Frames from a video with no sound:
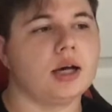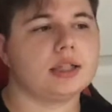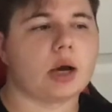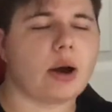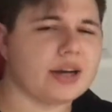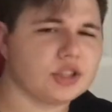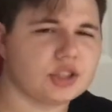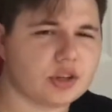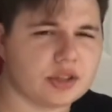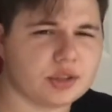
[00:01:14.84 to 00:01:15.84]
Now I just
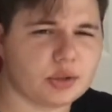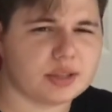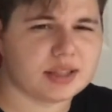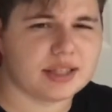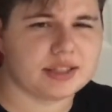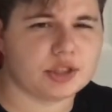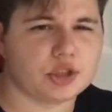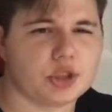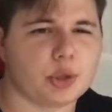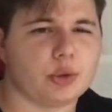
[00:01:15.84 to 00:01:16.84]
started using this in
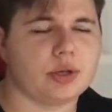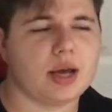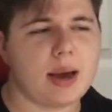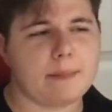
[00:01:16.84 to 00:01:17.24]
June.